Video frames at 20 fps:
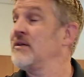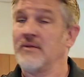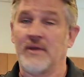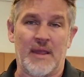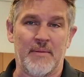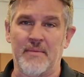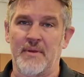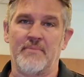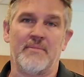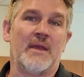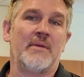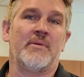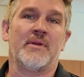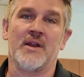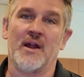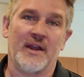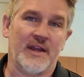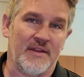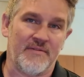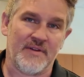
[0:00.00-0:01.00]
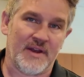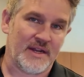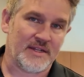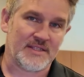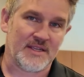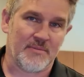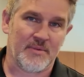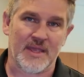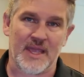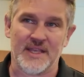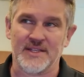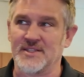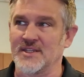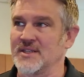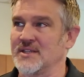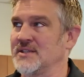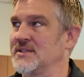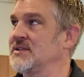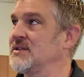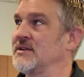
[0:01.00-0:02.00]
And maybe not even in some
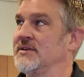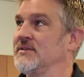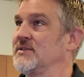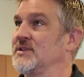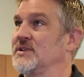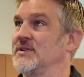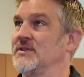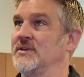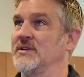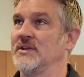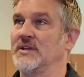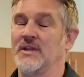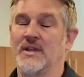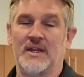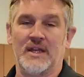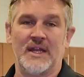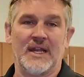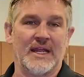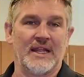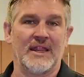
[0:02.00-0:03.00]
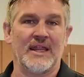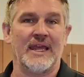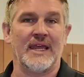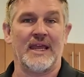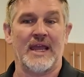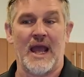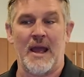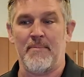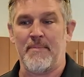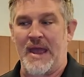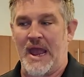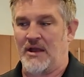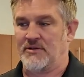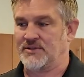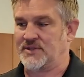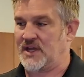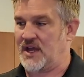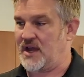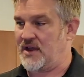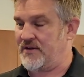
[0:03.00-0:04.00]
cases. Like the
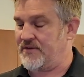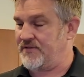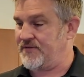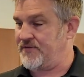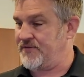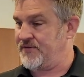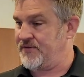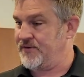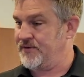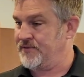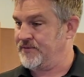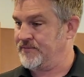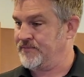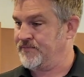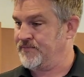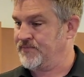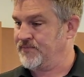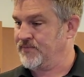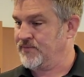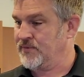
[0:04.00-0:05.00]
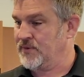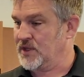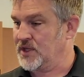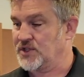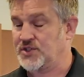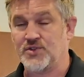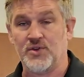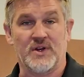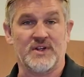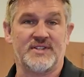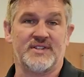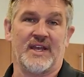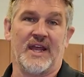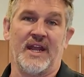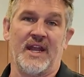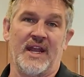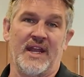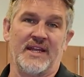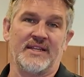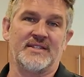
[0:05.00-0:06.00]
amount of
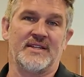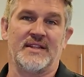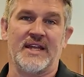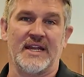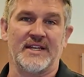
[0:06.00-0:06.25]
short-sightedness in